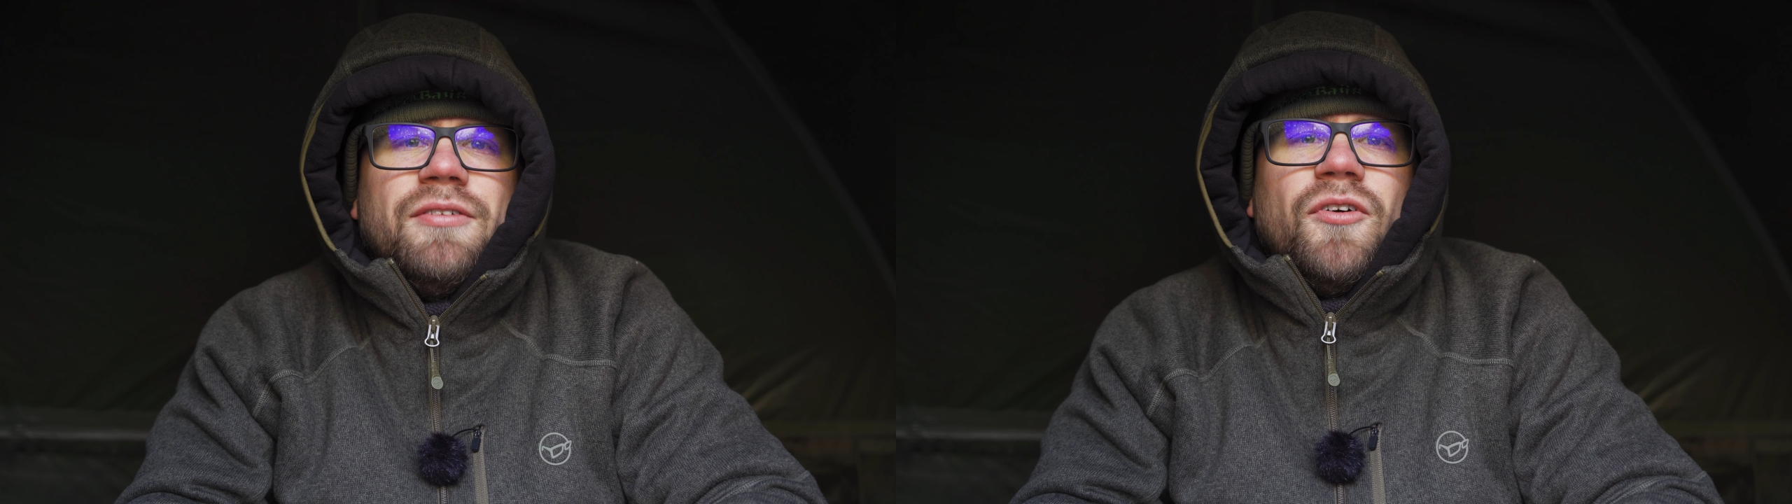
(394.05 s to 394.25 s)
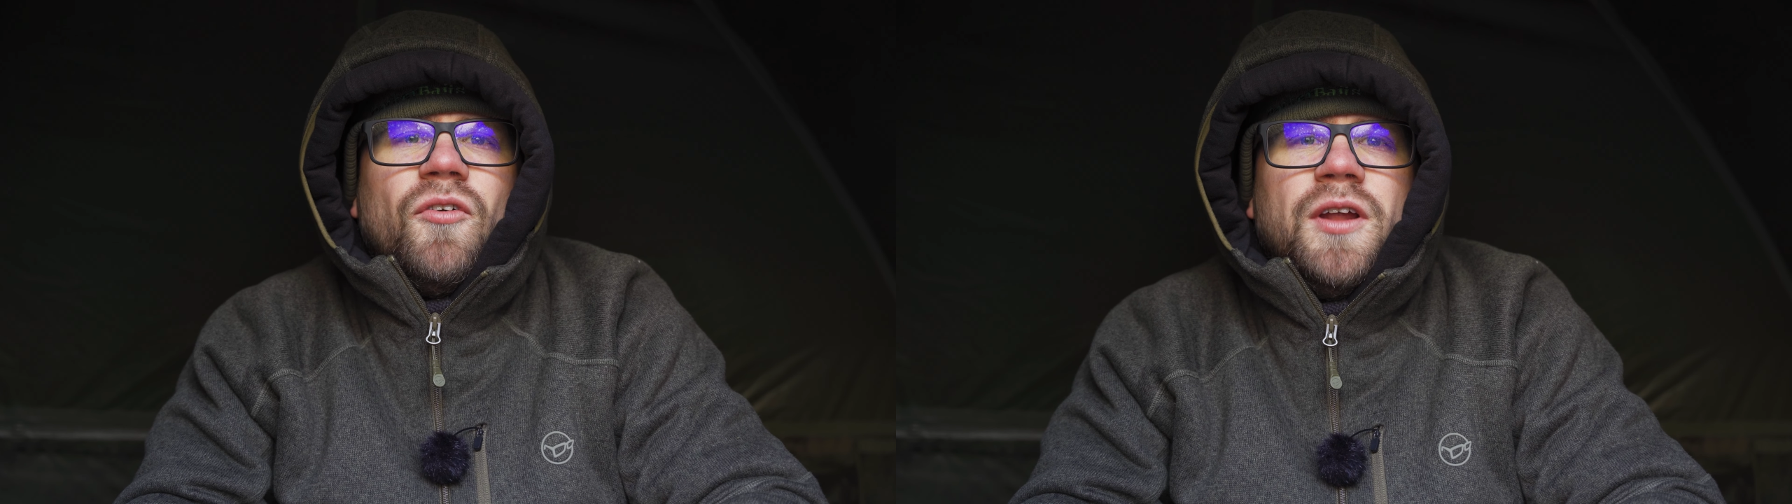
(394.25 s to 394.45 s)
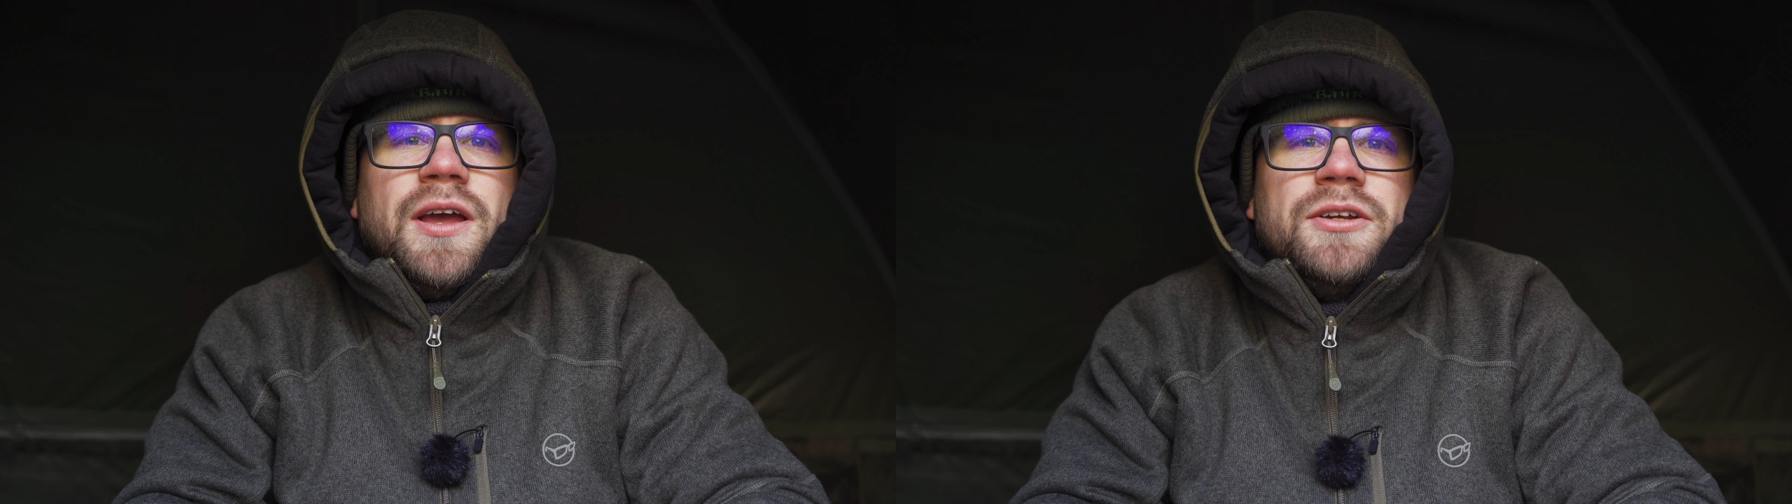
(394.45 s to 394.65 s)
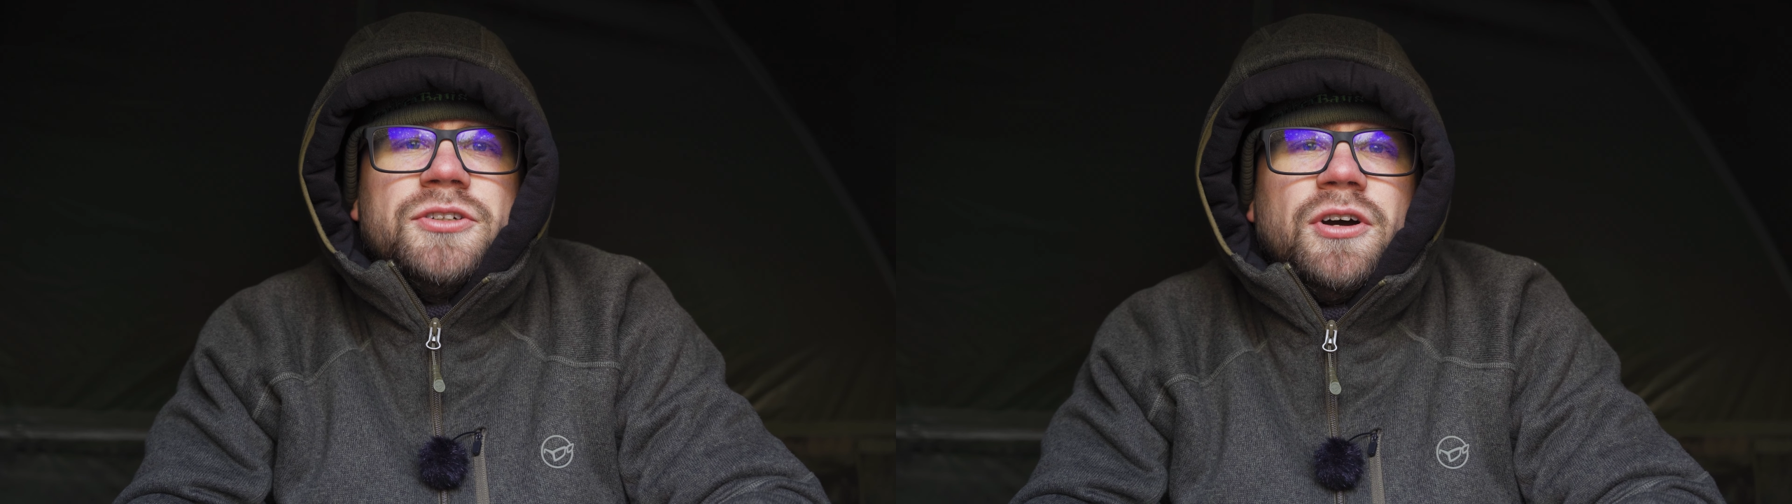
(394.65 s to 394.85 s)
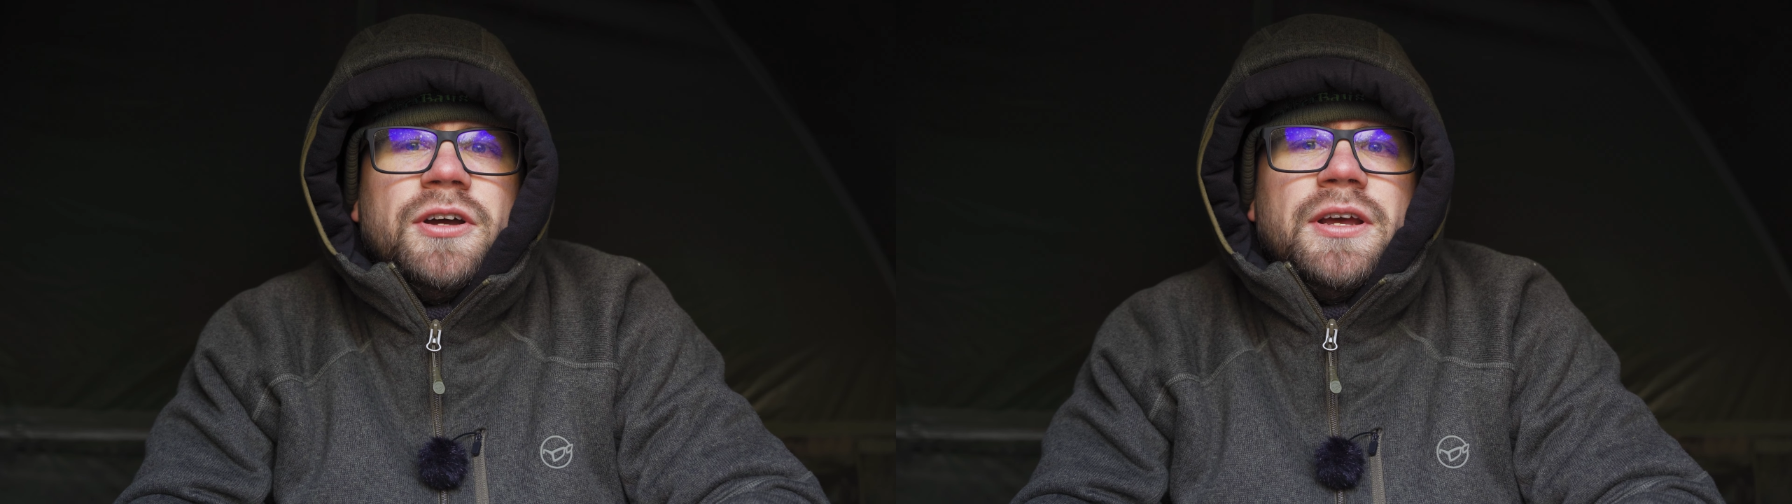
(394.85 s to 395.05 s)
thoroughly
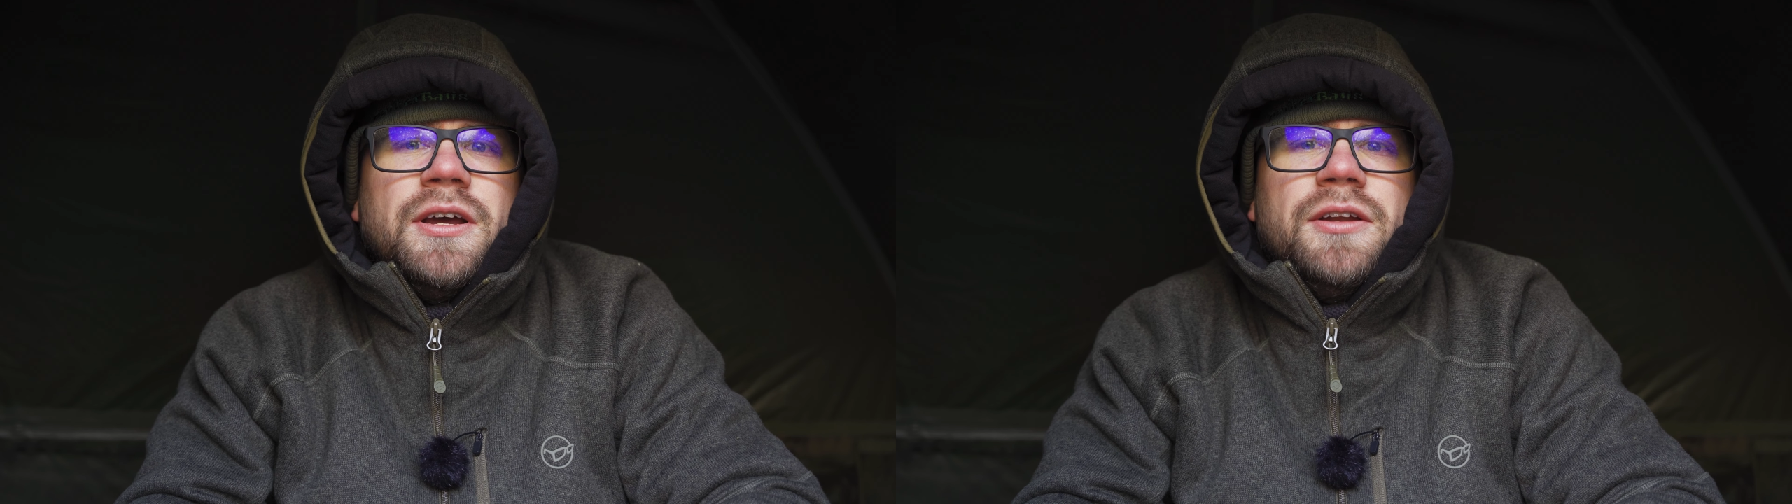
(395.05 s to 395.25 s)
enjoyed it.